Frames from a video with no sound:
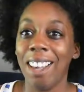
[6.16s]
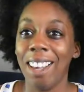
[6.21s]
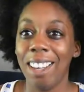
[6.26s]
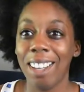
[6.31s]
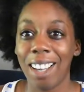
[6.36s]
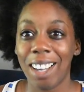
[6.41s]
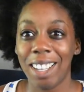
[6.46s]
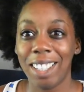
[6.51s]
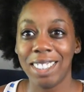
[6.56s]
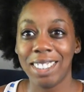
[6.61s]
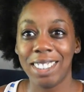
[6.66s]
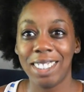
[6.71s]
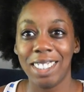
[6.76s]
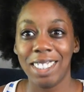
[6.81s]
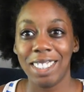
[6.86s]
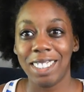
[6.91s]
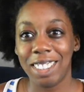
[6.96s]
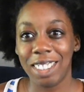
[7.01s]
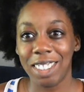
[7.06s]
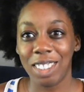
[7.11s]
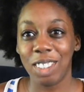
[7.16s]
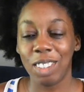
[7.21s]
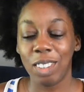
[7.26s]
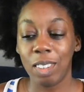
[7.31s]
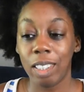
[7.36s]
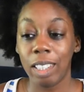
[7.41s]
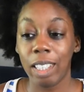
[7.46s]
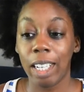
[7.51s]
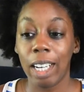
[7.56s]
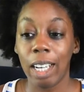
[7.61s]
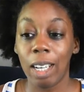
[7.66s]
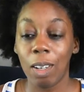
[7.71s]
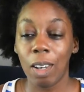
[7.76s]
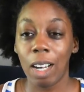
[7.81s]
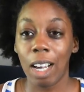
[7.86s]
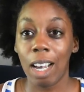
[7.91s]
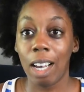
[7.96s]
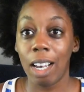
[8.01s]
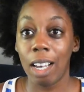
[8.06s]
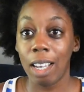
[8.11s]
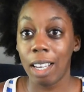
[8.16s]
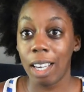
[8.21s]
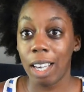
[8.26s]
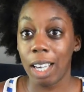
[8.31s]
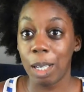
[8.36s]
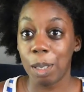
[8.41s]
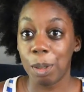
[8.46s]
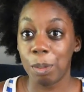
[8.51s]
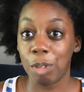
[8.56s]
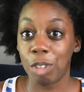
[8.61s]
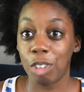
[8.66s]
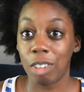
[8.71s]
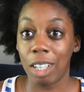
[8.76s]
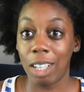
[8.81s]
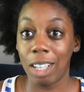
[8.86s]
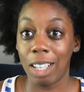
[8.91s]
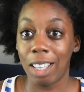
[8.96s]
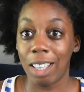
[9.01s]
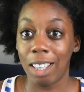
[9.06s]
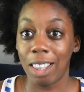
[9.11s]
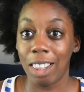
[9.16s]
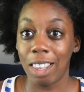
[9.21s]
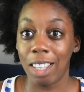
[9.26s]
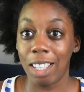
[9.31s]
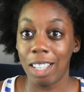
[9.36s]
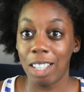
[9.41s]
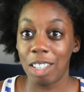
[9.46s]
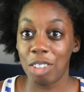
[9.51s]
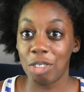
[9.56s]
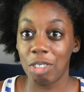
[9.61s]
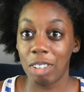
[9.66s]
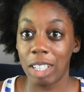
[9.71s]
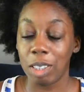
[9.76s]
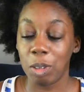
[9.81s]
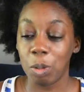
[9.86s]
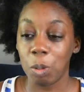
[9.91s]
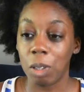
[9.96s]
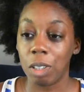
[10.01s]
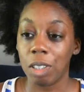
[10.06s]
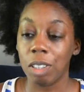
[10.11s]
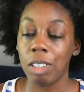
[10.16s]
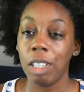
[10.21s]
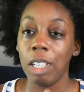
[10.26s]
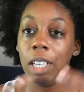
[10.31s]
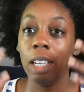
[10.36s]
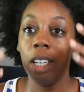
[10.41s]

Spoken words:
guys, so now I am trying the rice water.